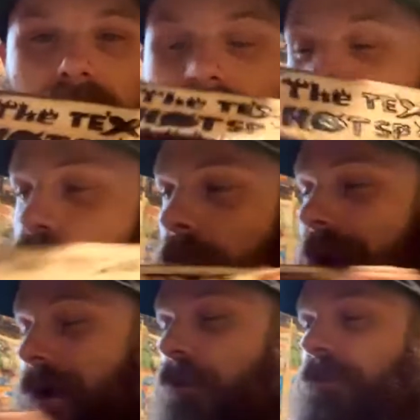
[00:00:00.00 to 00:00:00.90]
in your
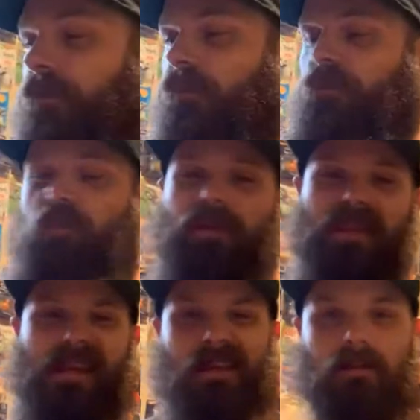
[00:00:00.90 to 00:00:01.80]
mouth with
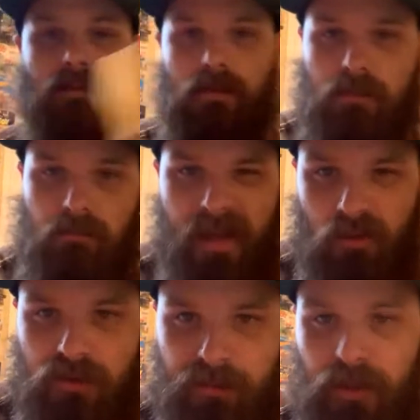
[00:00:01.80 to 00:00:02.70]
the
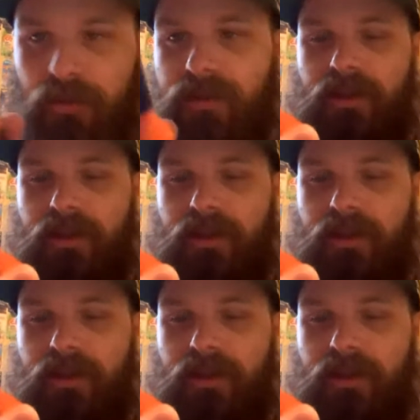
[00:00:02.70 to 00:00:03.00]
metal spoon.